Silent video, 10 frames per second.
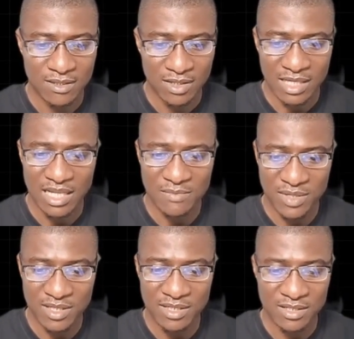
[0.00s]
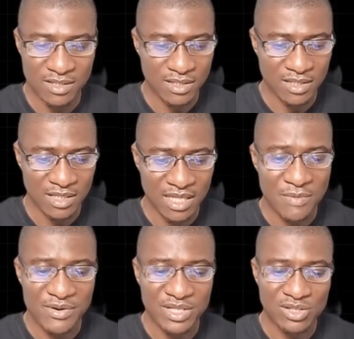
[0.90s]
okay, let me
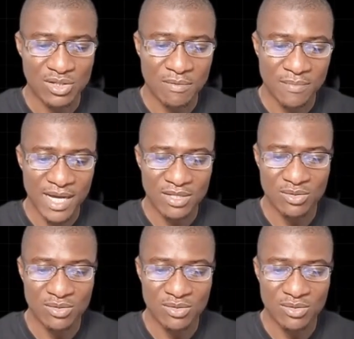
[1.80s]
return back